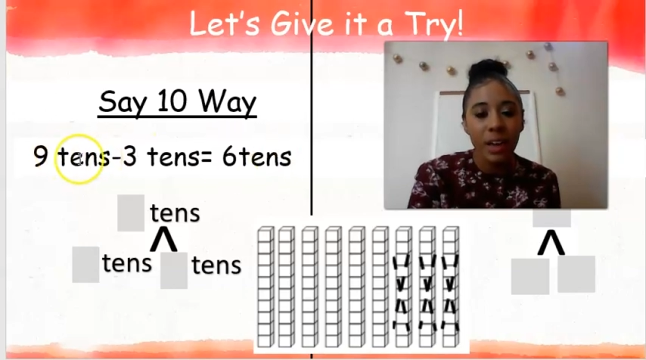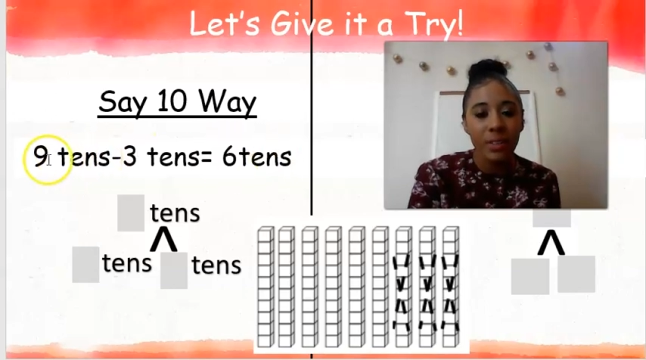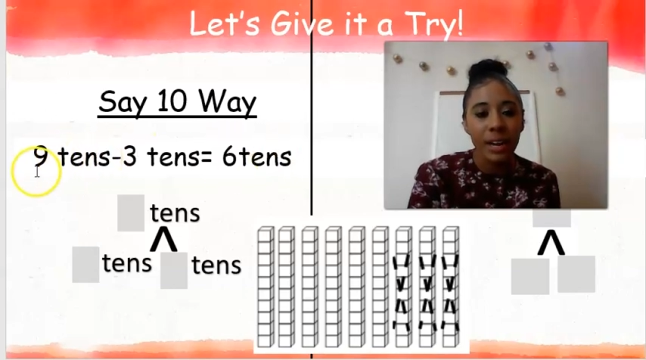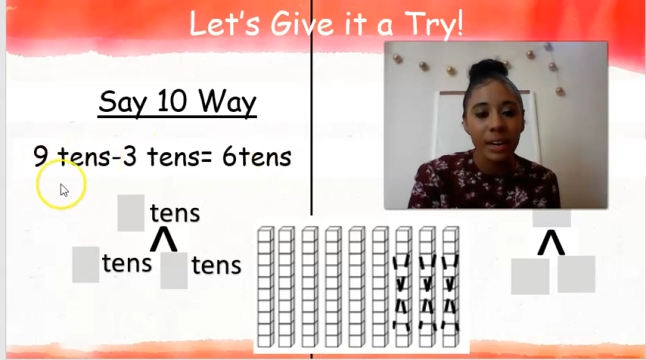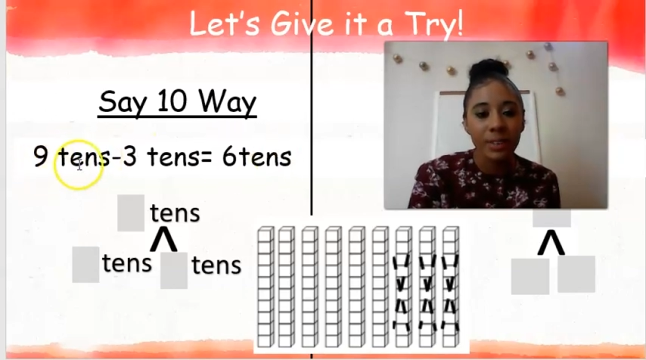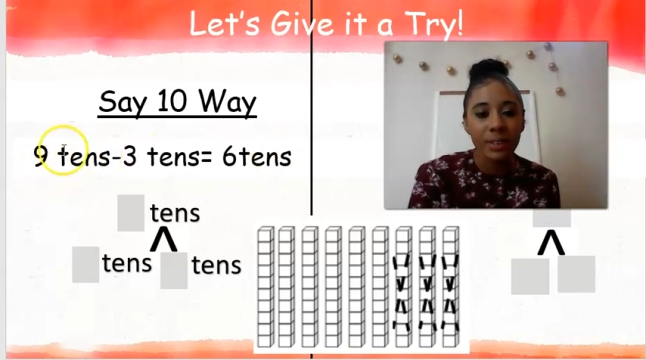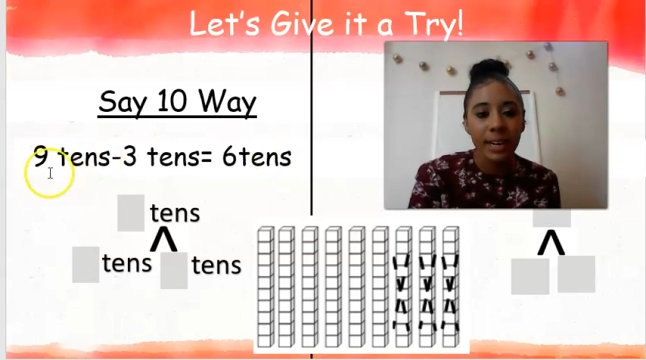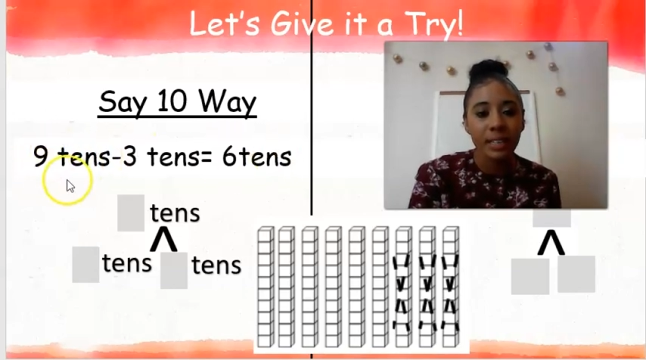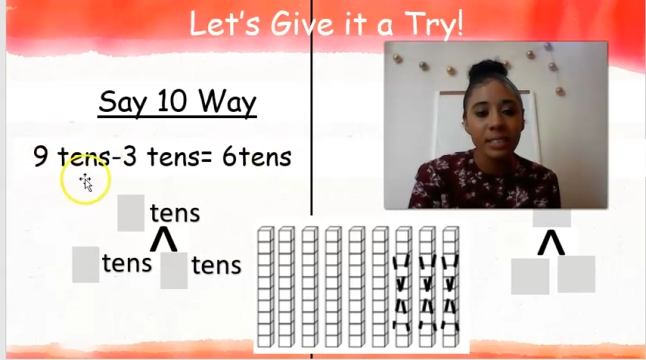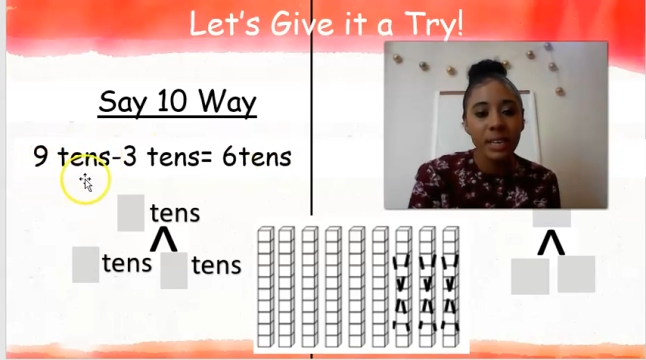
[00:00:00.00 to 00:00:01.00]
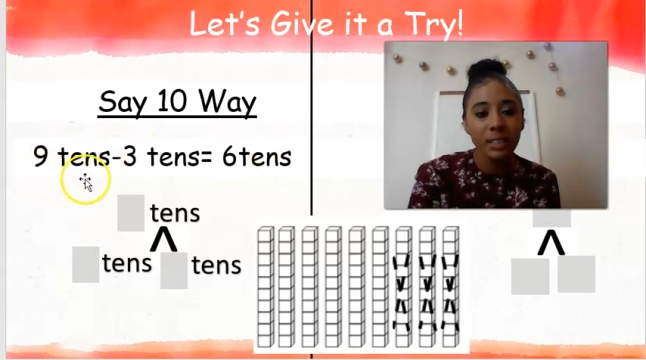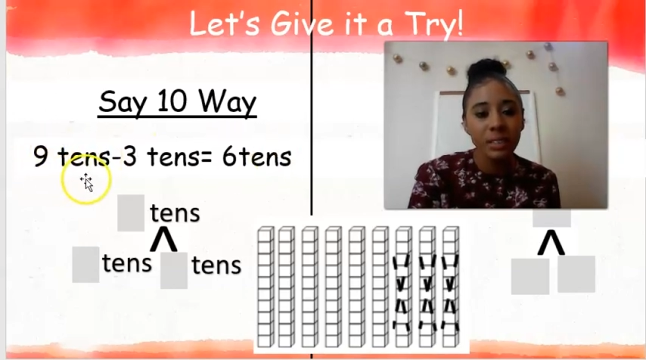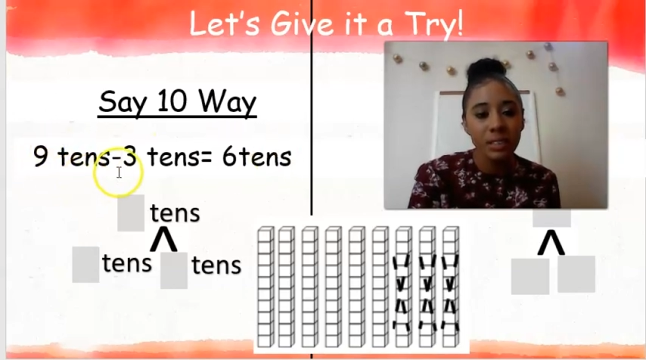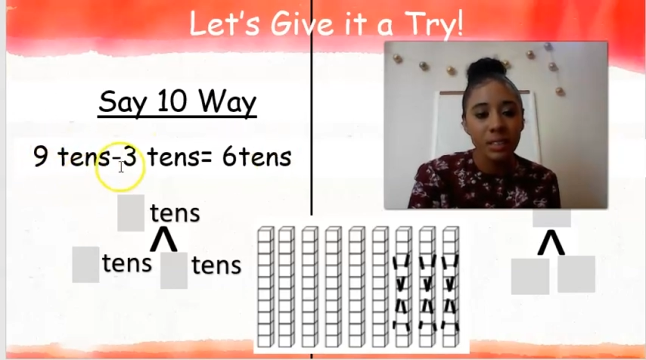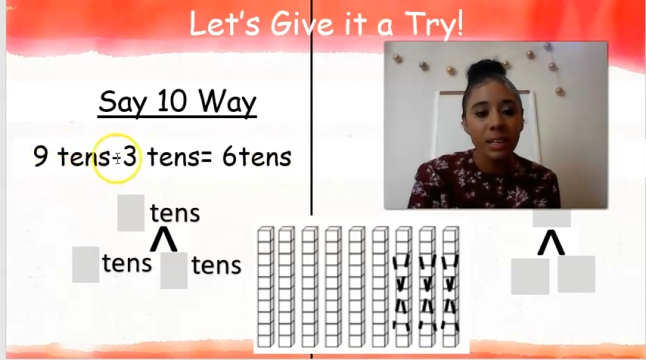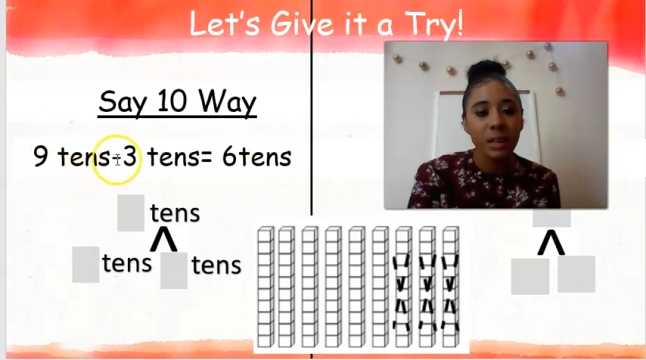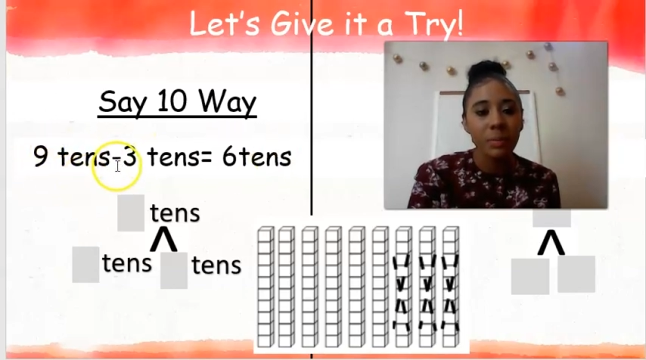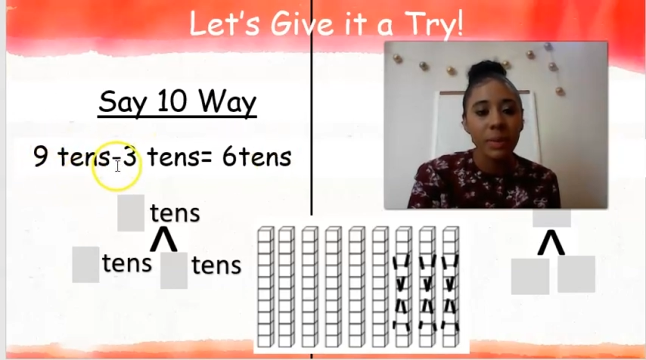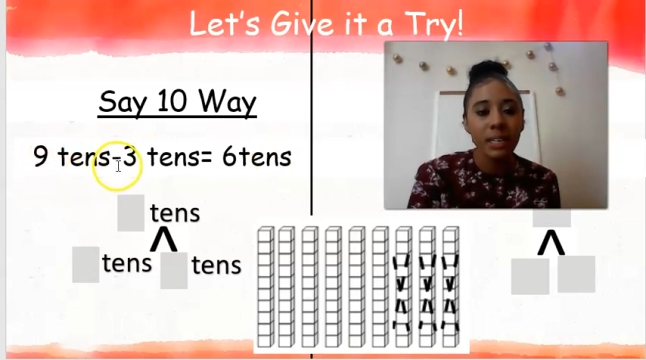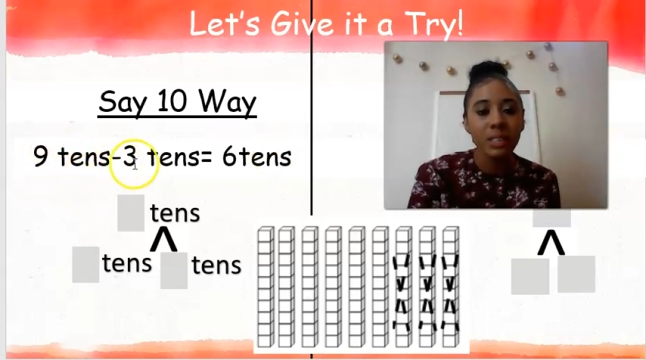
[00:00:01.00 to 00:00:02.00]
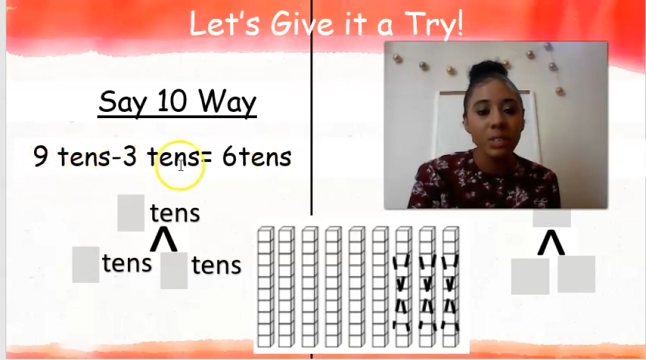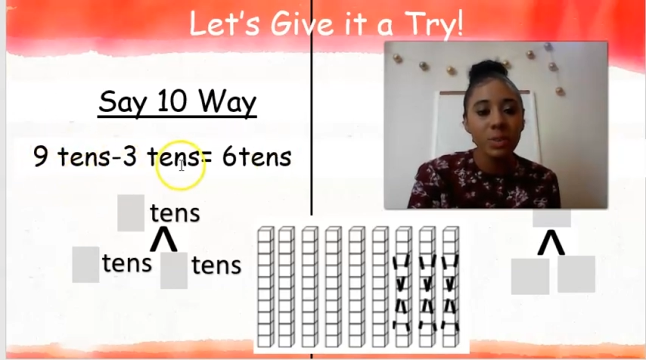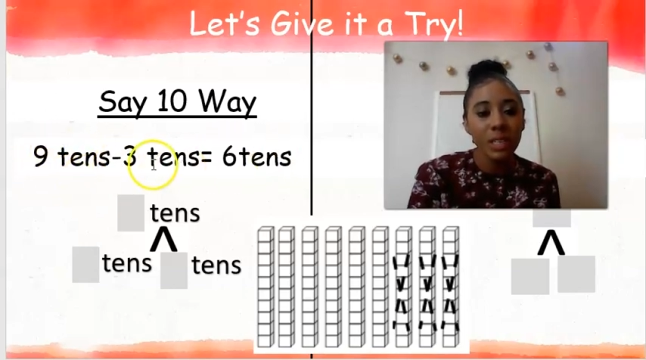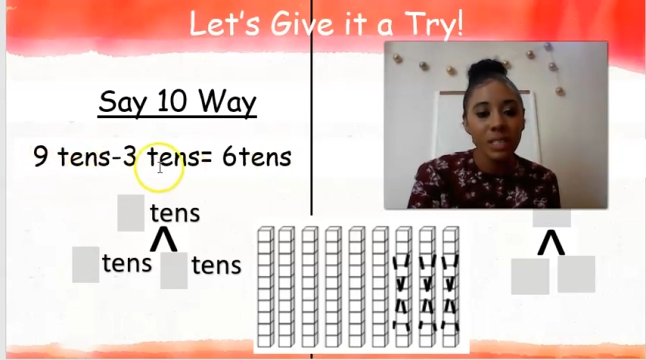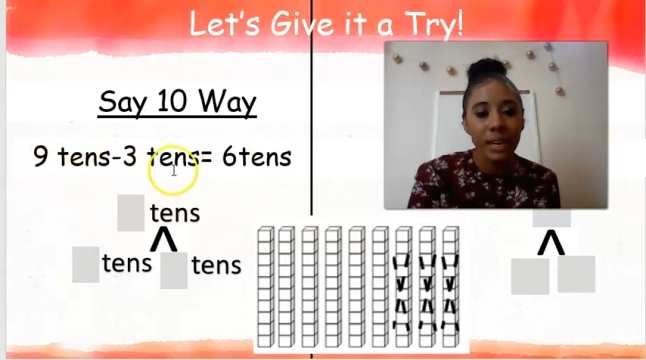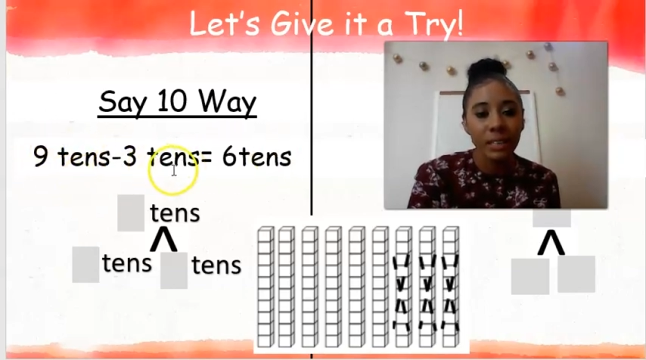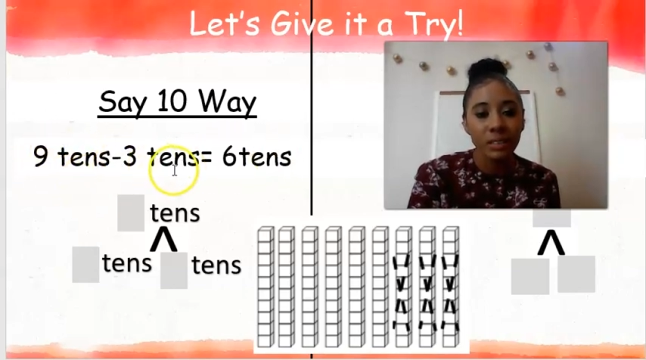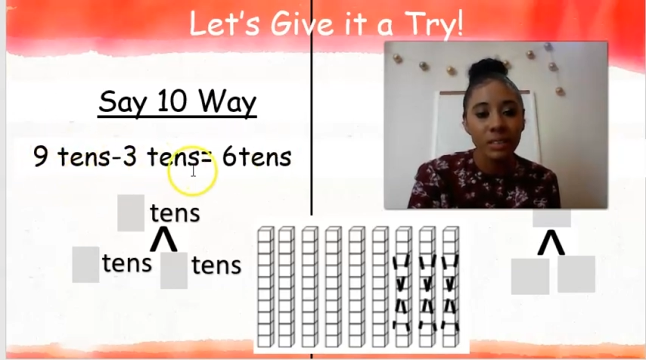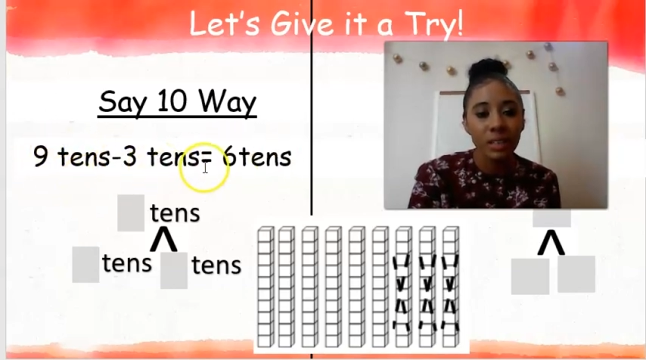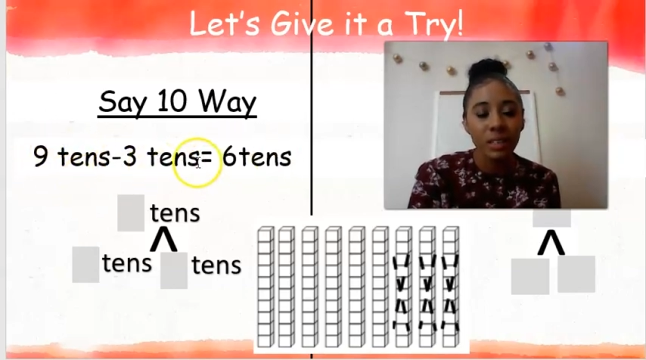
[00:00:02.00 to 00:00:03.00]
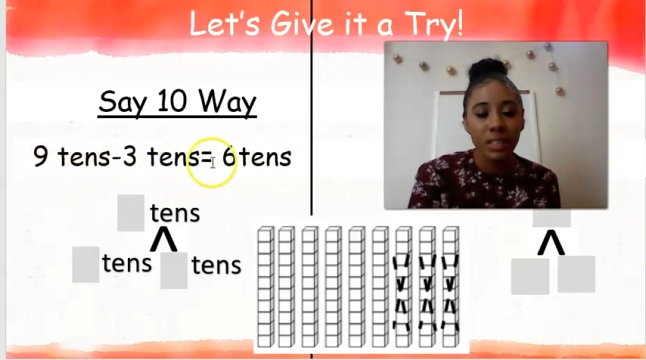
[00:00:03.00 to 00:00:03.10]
that I have 9 10s minus 3 10s